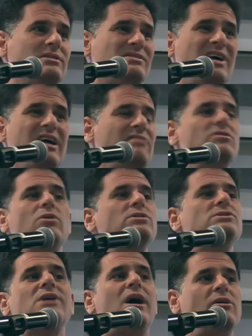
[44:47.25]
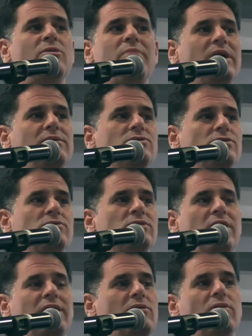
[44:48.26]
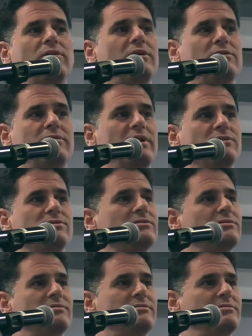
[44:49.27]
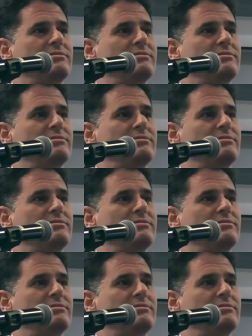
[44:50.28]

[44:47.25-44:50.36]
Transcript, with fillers: is I have no desire to make the Jews like all the other nations.